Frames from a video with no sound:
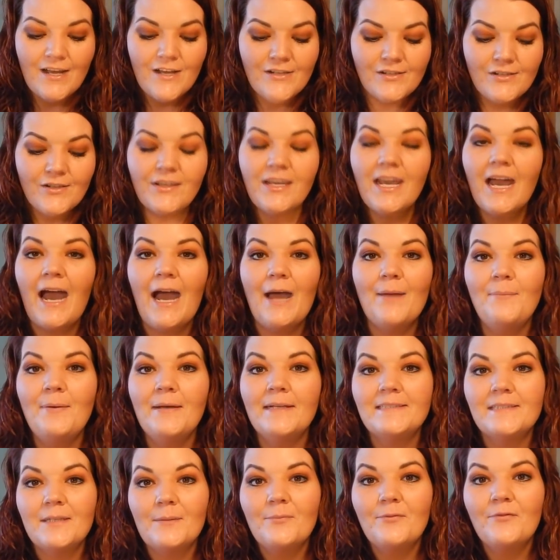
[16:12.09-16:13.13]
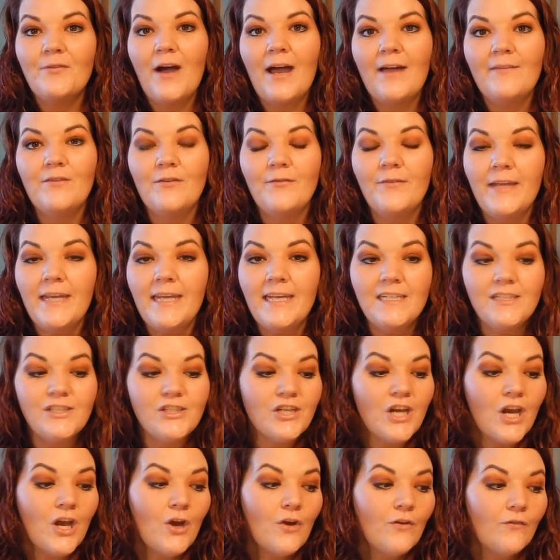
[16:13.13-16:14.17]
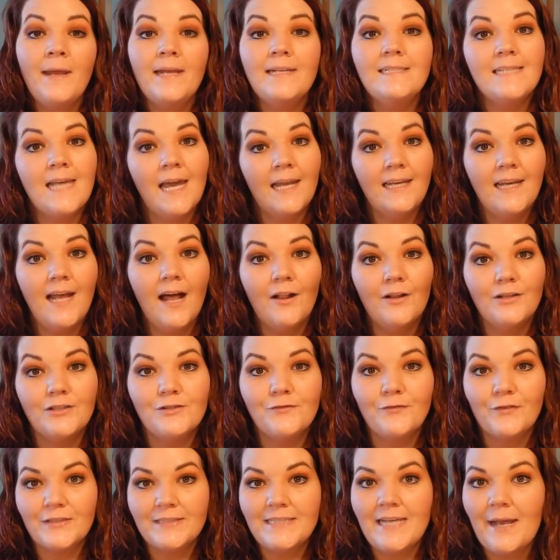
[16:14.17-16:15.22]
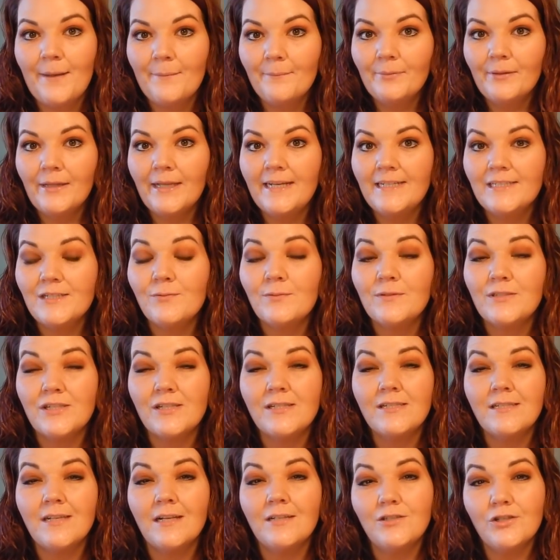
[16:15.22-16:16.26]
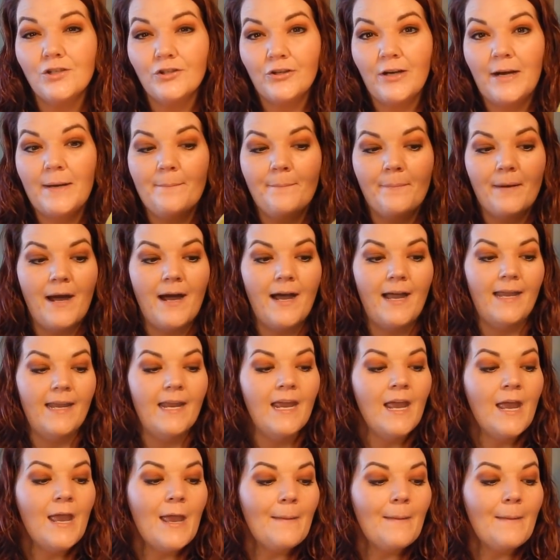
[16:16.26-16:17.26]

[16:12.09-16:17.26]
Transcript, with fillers: So yeah, I picked up five of each, paid $10 for 10 plates, which is such a great buy.